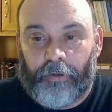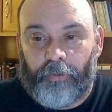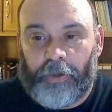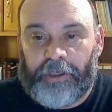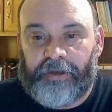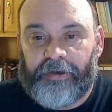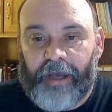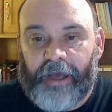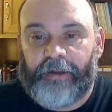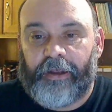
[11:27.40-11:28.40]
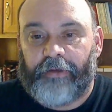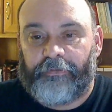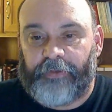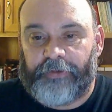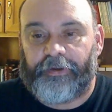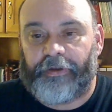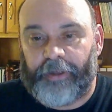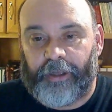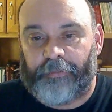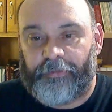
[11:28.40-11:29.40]
We did not
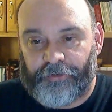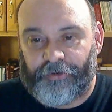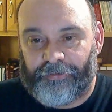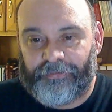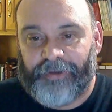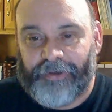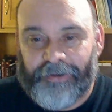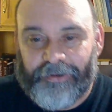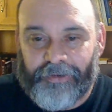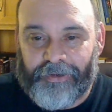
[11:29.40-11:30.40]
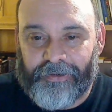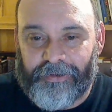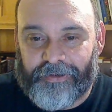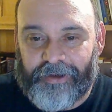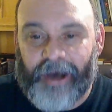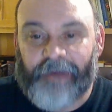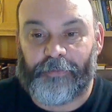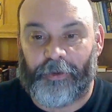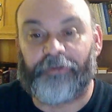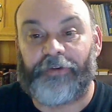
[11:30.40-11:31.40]
physically observe the
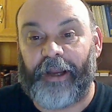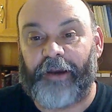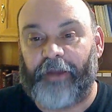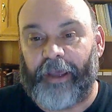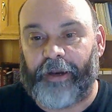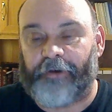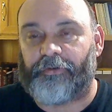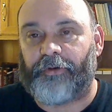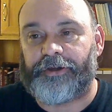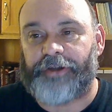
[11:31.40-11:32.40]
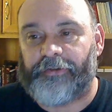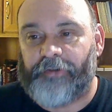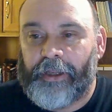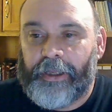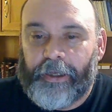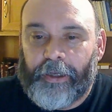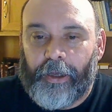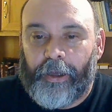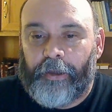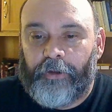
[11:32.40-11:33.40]
cosmos at its origins.
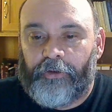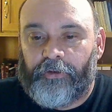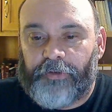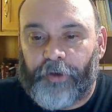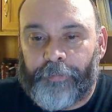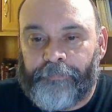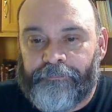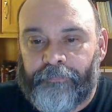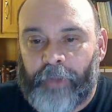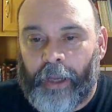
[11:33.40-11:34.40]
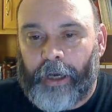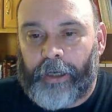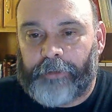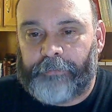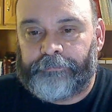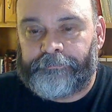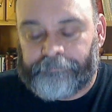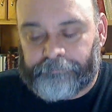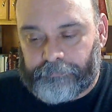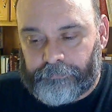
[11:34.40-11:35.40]
So
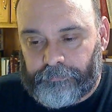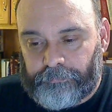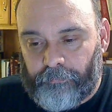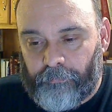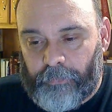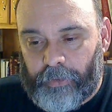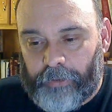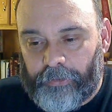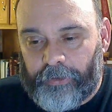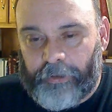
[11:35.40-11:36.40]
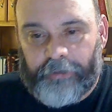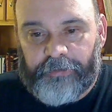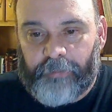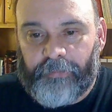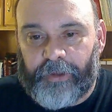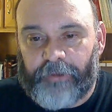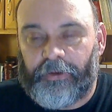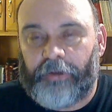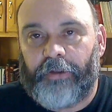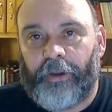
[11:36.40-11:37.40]
there are some things
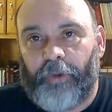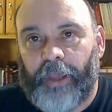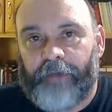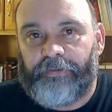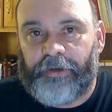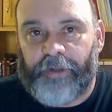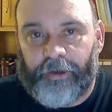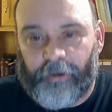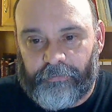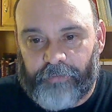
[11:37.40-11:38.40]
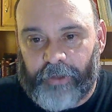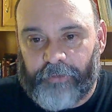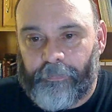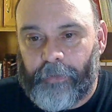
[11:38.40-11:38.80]
that we have to take on faith.